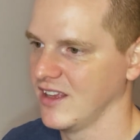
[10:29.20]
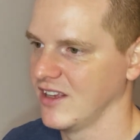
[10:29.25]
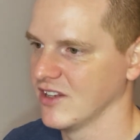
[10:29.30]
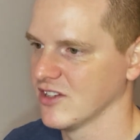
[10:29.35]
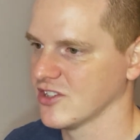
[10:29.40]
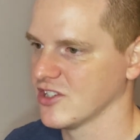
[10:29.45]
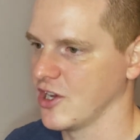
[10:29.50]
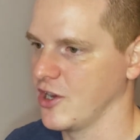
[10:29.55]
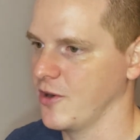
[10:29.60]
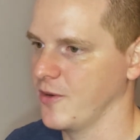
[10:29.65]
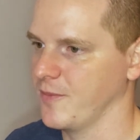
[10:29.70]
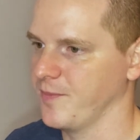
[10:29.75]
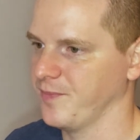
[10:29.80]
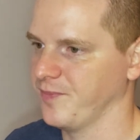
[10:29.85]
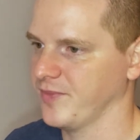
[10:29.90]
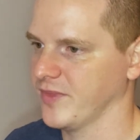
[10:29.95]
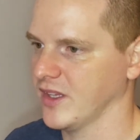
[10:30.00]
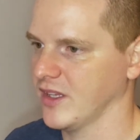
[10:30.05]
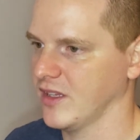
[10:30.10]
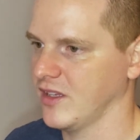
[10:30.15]
So
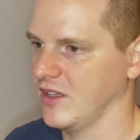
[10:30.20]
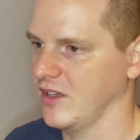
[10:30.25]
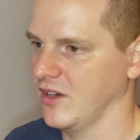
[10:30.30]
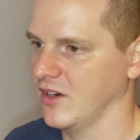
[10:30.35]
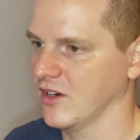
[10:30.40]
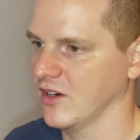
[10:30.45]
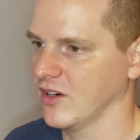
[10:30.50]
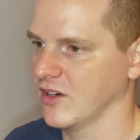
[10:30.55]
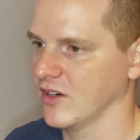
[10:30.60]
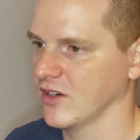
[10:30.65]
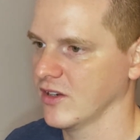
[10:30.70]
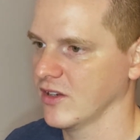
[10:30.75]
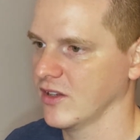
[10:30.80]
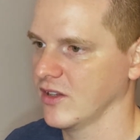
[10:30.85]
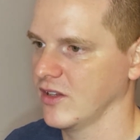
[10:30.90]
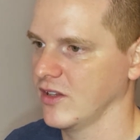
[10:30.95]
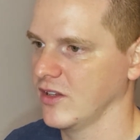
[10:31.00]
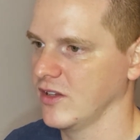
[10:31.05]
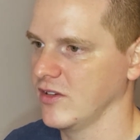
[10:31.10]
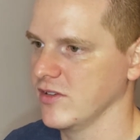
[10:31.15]
here
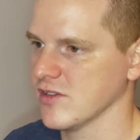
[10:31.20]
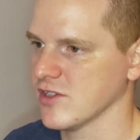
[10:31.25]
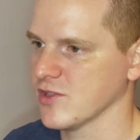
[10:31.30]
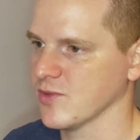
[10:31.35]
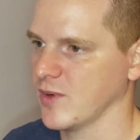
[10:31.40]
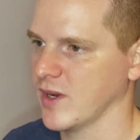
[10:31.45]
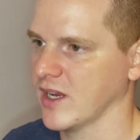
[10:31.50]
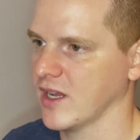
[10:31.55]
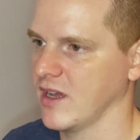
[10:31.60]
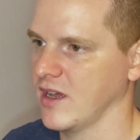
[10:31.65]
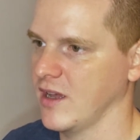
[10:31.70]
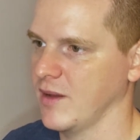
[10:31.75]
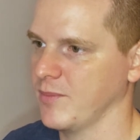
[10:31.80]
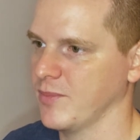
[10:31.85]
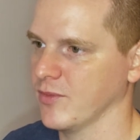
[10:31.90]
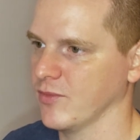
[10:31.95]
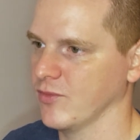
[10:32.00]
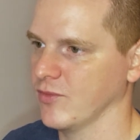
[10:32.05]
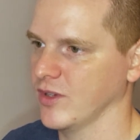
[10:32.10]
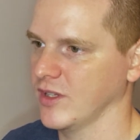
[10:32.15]
you swing
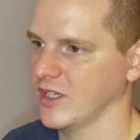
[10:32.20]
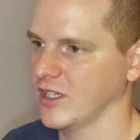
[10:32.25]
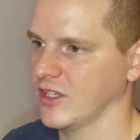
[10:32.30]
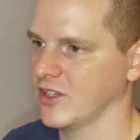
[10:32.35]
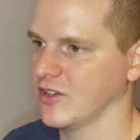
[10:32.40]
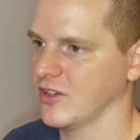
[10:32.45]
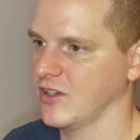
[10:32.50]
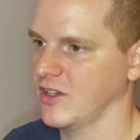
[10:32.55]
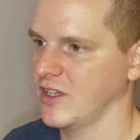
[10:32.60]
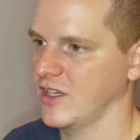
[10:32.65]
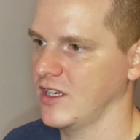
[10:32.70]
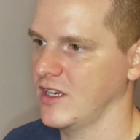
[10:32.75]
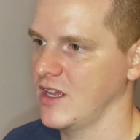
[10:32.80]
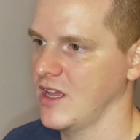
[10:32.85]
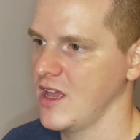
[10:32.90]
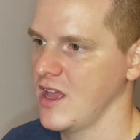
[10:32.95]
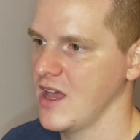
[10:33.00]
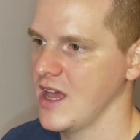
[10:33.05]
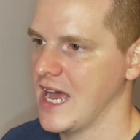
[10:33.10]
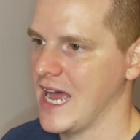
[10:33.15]
up really good.
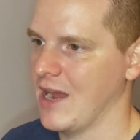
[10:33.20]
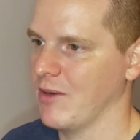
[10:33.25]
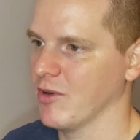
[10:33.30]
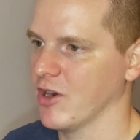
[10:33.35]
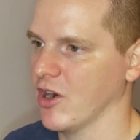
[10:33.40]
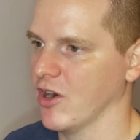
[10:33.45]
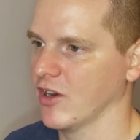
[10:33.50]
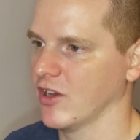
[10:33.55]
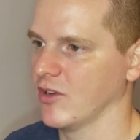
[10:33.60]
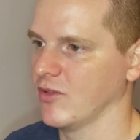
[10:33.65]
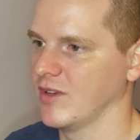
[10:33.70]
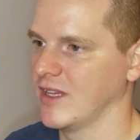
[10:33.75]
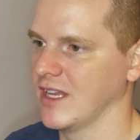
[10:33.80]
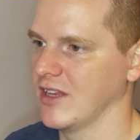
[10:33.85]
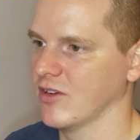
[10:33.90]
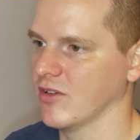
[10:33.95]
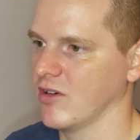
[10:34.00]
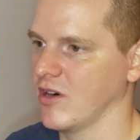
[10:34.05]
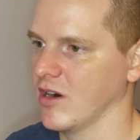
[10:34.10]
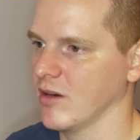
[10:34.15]
I would argue get
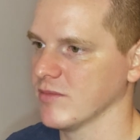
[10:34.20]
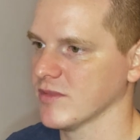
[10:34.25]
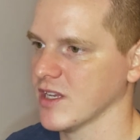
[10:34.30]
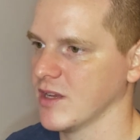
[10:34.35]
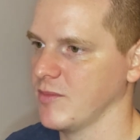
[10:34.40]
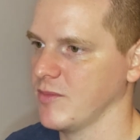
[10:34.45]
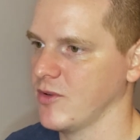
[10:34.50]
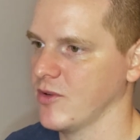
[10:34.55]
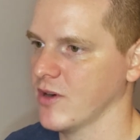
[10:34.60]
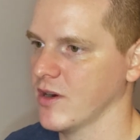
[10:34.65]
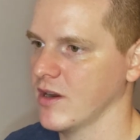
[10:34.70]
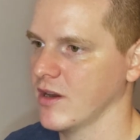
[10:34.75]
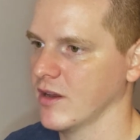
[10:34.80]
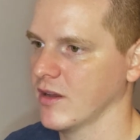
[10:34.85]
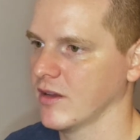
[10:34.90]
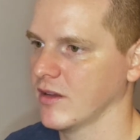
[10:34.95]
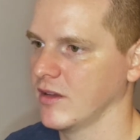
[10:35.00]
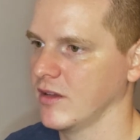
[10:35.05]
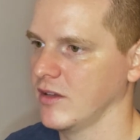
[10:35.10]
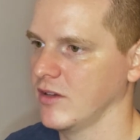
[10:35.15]
your arms up more.
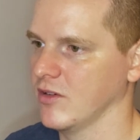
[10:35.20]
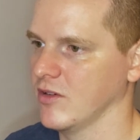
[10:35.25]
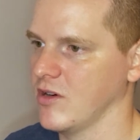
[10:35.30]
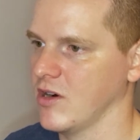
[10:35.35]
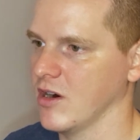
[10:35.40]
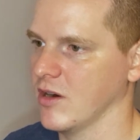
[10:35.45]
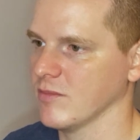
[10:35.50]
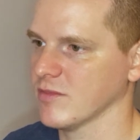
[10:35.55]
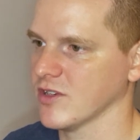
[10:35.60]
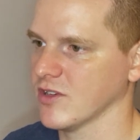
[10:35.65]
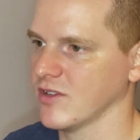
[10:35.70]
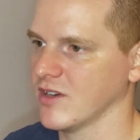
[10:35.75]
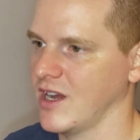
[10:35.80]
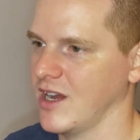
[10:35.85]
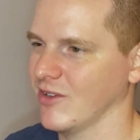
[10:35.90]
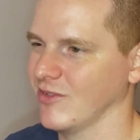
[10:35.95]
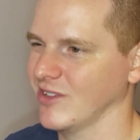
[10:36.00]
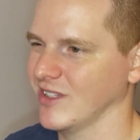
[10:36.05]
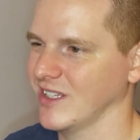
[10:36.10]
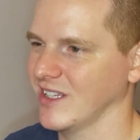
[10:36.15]
Your arms are
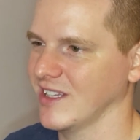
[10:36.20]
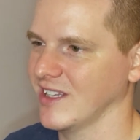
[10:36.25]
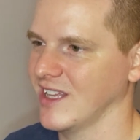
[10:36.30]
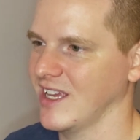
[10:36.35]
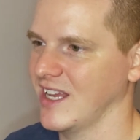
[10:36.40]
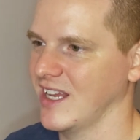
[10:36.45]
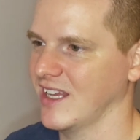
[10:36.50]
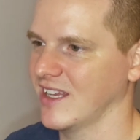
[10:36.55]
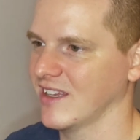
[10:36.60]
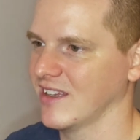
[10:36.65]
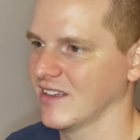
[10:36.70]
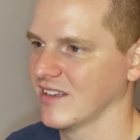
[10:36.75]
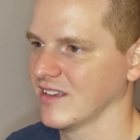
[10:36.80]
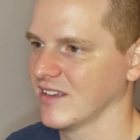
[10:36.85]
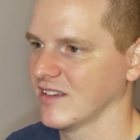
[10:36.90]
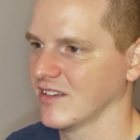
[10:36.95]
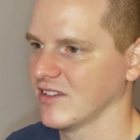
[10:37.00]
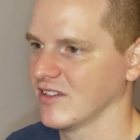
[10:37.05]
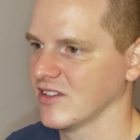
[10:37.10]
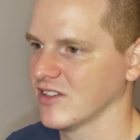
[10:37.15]
not really like
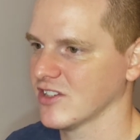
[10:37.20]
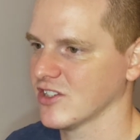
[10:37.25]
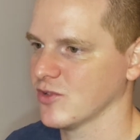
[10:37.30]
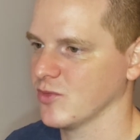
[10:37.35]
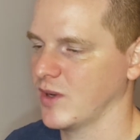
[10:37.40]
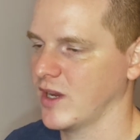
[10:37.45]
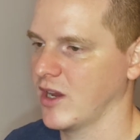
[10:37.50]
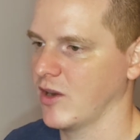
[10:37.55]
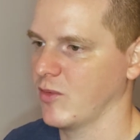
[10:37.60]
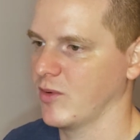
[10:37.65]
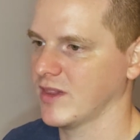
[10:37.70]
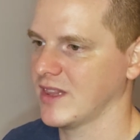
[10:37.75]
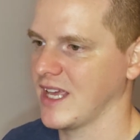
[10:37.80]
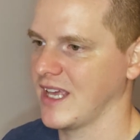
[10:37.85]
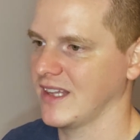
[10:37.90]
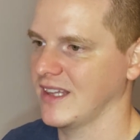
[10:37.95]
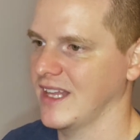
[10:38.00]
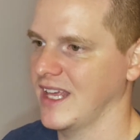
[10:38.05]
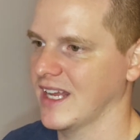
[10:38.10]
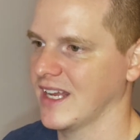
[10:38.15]
swinging with
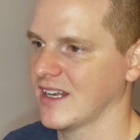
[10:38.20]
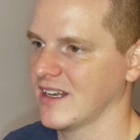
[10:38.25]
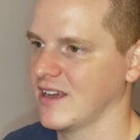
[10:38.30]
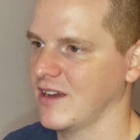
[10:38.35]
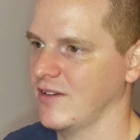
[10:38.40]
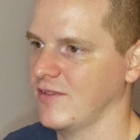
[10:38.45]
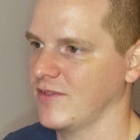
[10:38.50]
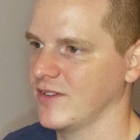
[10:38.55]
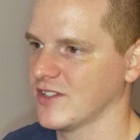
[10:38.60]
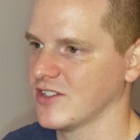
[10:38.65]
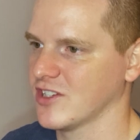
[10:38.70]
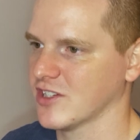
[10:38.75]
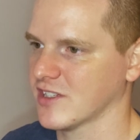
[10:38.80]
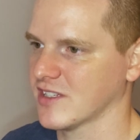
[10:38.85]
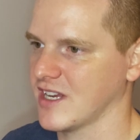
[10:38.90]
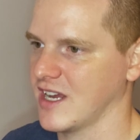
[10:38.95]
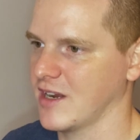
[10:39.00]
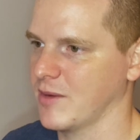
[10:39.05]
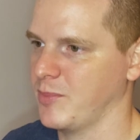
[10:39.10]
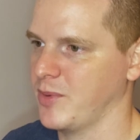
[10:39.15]
that leg enough. It's just
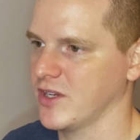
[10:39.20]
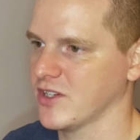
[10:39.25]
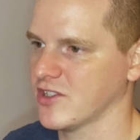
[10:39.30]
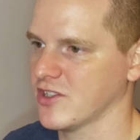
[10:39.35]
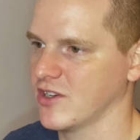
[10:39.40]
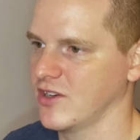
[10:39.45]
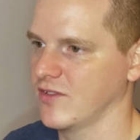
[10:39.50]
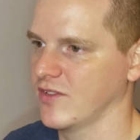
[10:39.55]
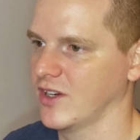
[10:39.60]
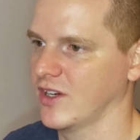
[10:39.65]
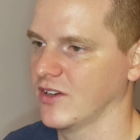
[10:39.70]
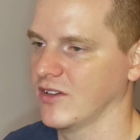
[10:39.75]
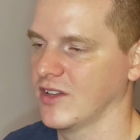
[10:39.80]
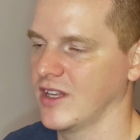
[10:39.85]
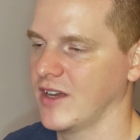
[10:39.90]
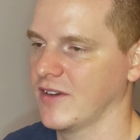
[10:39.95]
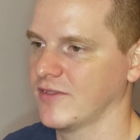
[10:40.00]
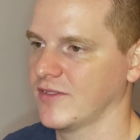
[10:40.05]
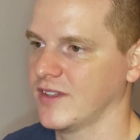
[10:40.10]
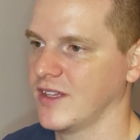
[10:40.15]
kind of punching over. Your
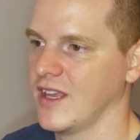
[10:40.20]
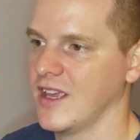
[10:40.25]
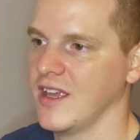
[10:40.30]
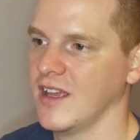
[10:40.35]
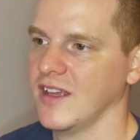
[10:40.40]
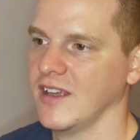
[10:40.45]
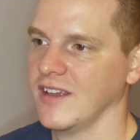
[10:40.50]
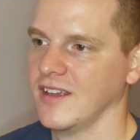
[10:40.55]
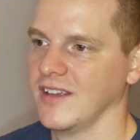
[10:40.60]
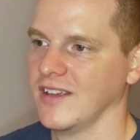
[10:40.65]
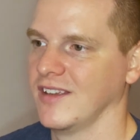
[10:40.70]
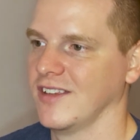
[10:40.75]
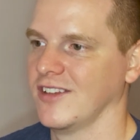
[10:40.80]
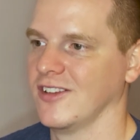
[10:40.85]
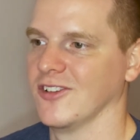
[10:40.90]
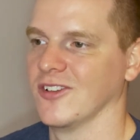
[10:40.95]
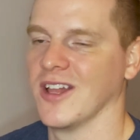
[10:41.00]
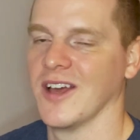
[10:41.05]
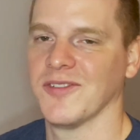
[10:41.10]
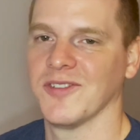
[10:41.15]

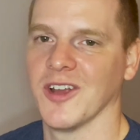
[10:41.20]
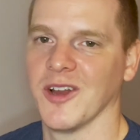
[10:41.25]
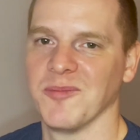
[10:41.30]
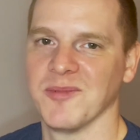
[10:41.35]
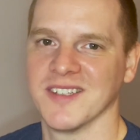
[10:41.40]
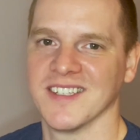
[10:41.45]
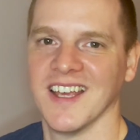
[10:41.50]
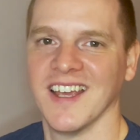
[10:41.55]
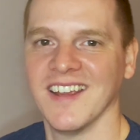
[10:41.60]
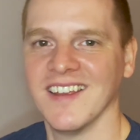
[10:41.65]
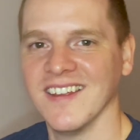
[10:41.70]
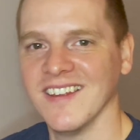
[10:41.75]
left arm is like,